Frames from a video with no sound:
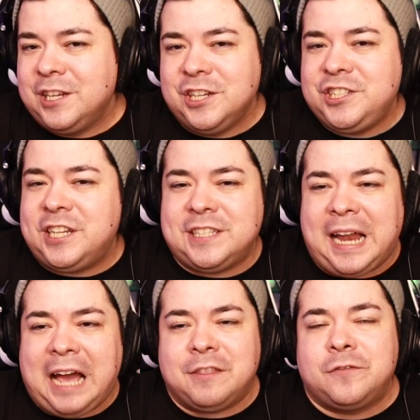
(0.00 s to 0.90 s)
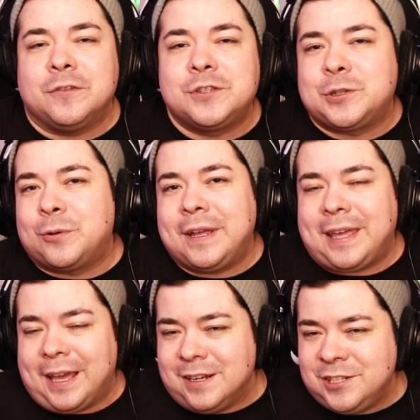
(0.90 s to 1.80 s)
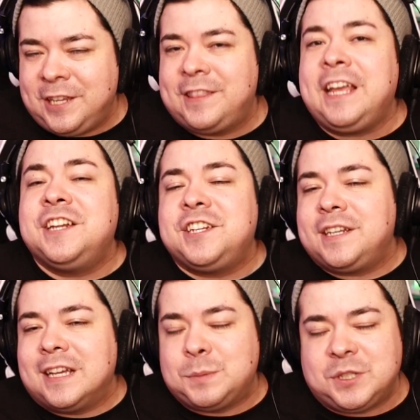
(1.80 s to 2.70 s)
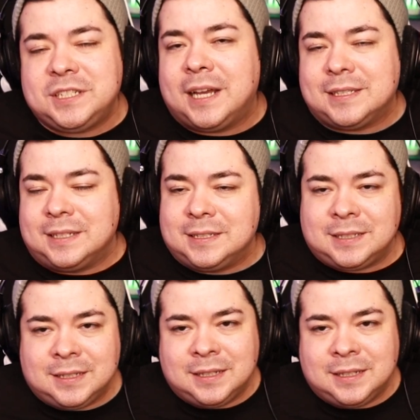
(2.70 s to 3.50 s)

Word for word: She doesn't have the full story yet. She thinks she does, but she doesn't.